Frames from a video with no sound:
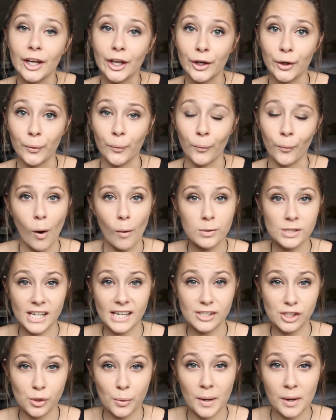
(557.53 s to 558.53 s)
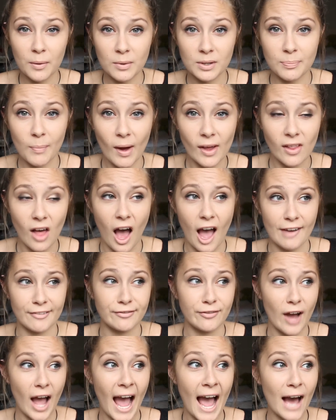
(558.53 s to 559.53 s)
Ew. What was I doing with my life?
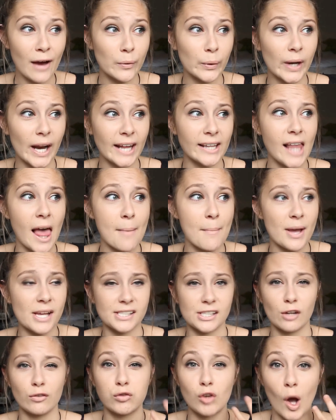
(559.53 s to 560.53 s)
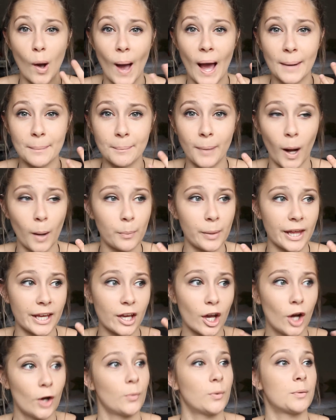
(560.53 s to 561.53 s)
How did I let myself go out in
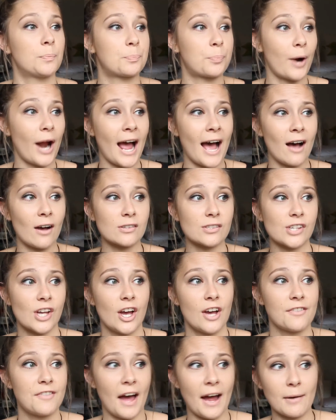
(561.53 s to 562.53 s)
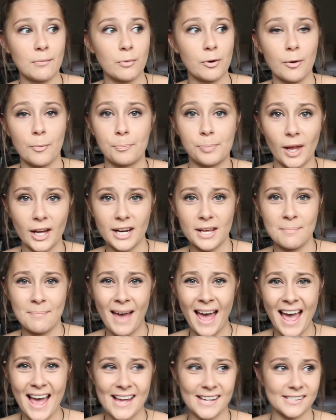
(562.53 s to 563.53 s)
public with brows that were a bloody
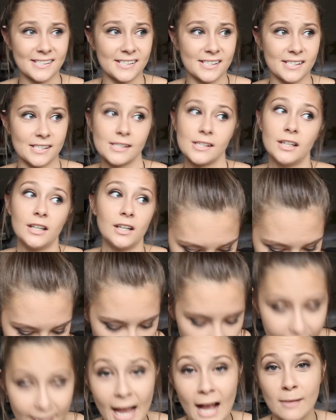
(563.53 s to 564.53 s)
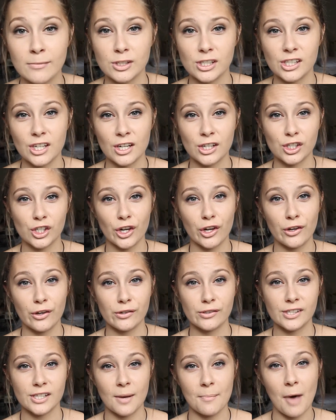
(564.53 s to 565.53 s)
mess? Now I'm just going to show
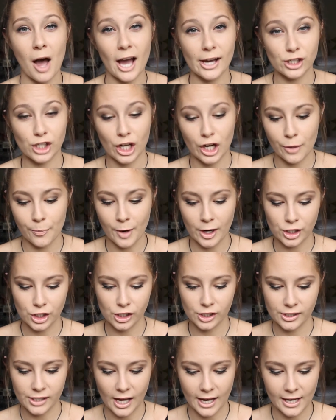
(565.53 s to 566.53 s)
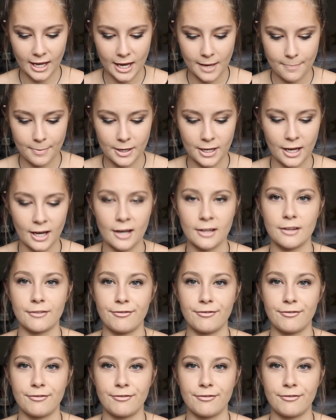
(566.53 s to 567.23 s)
you some eyeshadow brushes I keep in here.